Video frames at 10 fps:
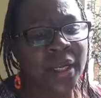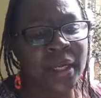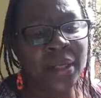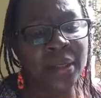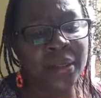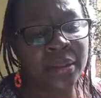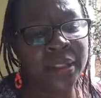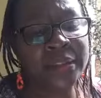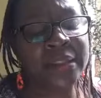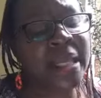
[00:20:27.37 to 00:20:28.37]
in
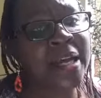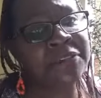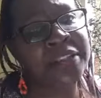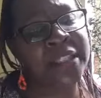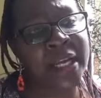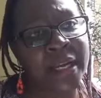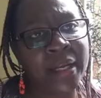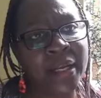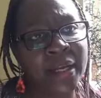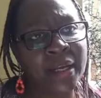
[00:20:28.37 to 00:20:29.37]
this life today,